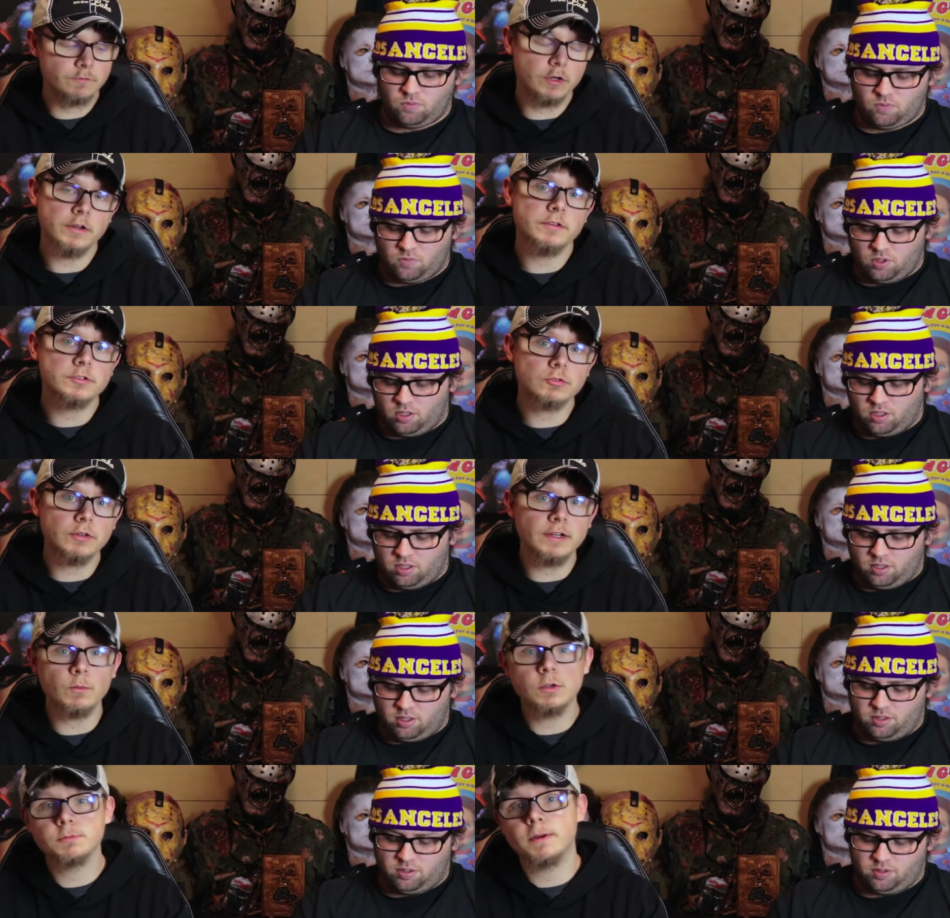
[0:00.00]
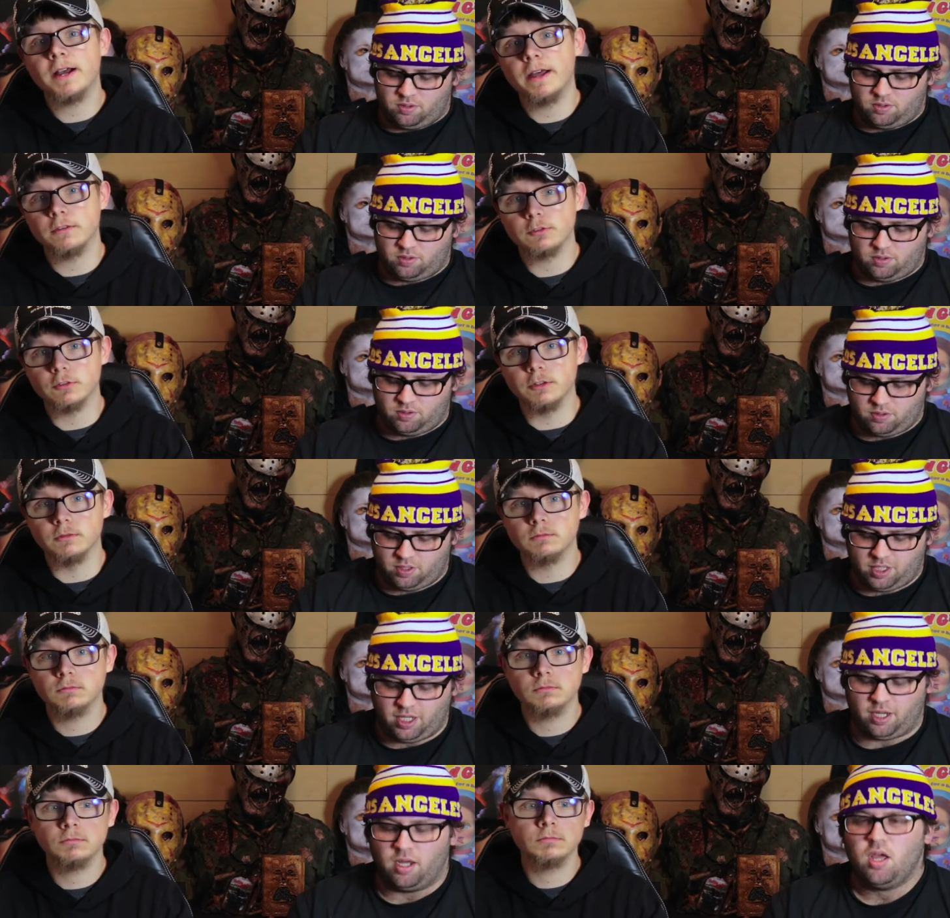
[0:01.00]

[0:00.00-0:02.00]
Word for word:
Speaker 1: in front of the screen, one's behind the screen. Yeah.